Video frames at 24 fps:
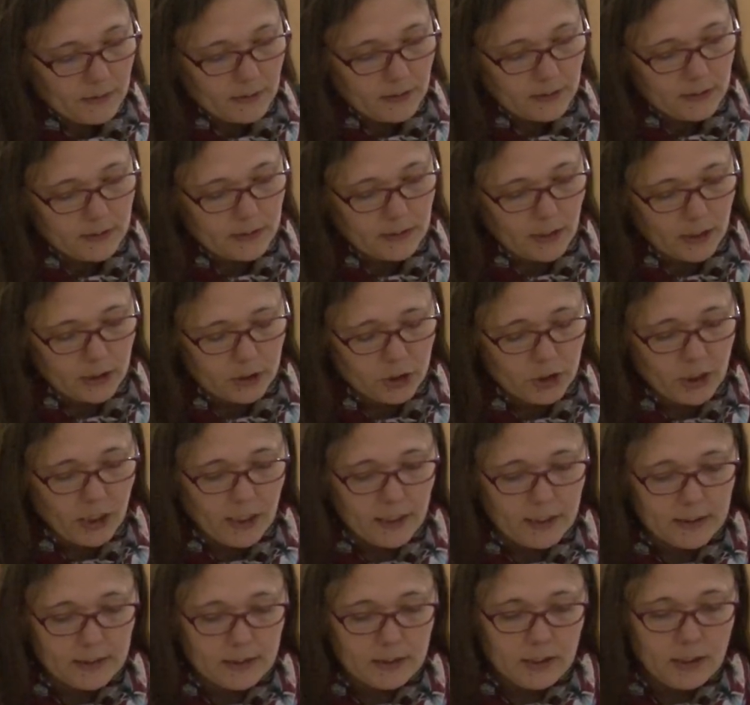such
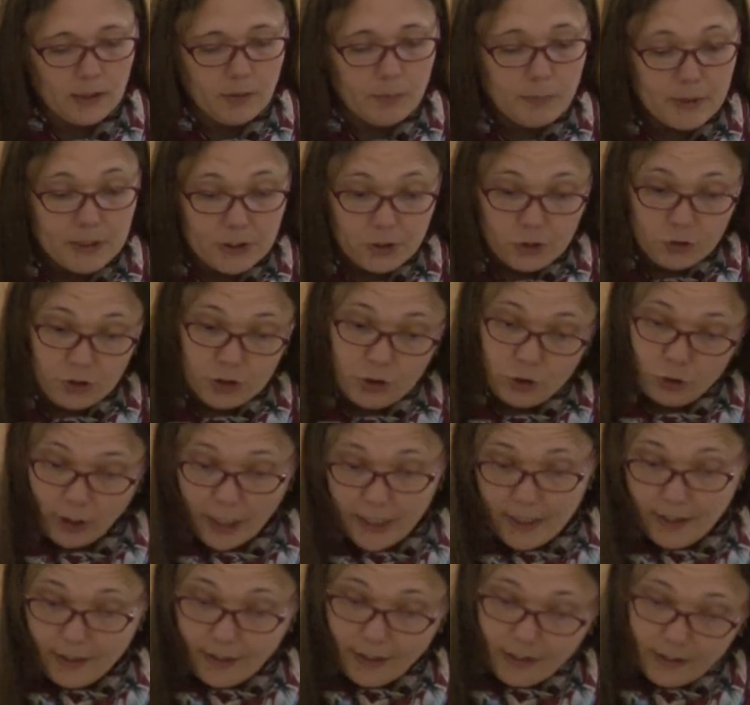as ministry
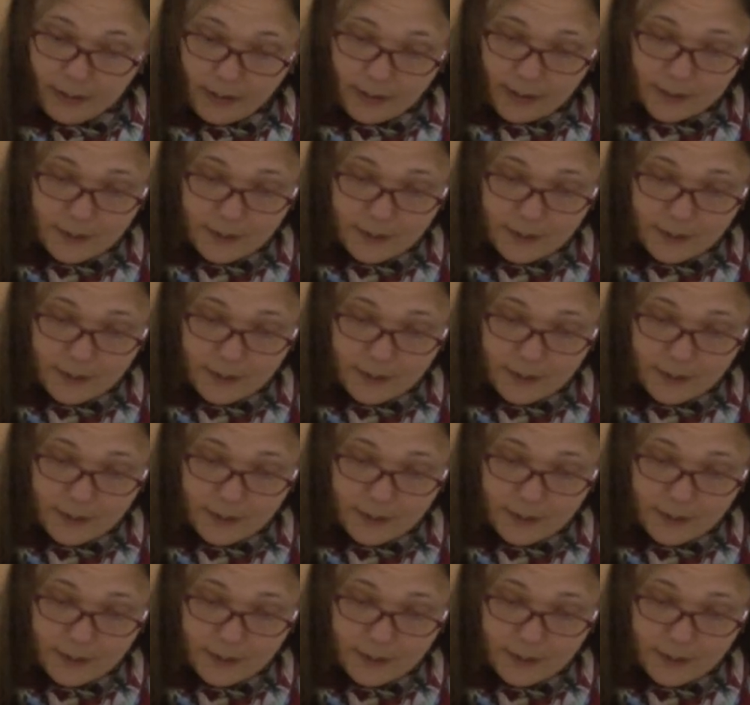training,